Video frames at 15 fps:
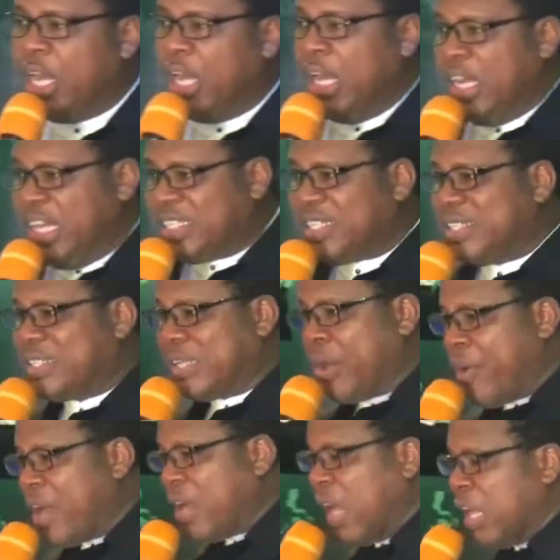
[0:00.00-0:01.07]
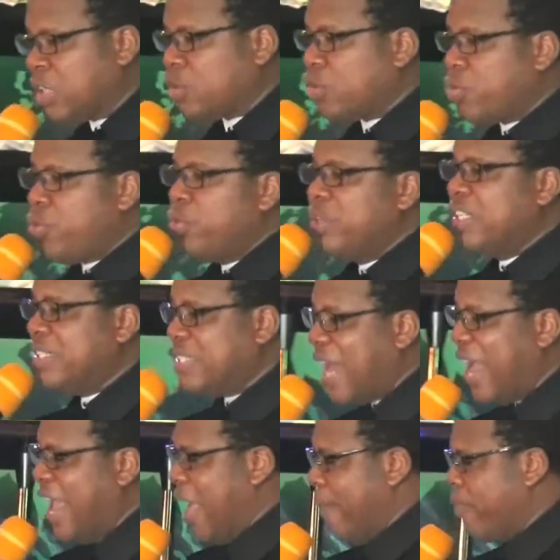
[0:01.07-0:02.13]
This is greatness through
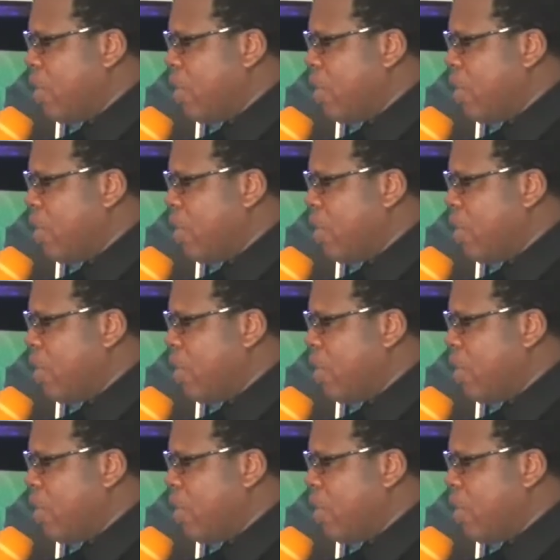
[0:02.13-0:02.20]
desire.